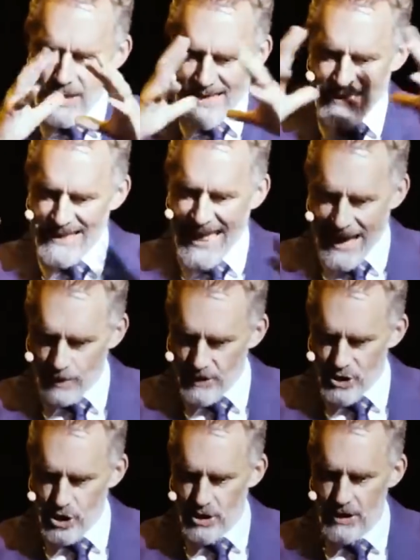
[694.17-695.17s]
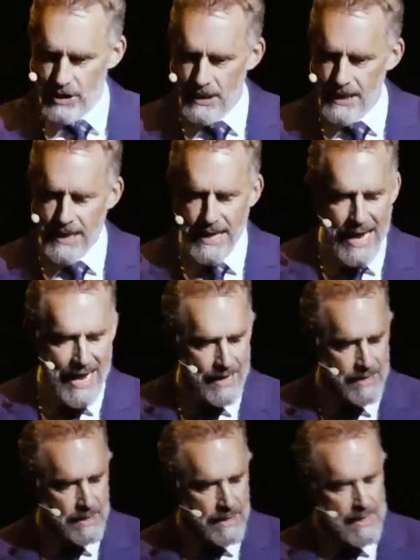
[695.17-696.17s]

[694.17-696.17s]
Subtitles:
in language. And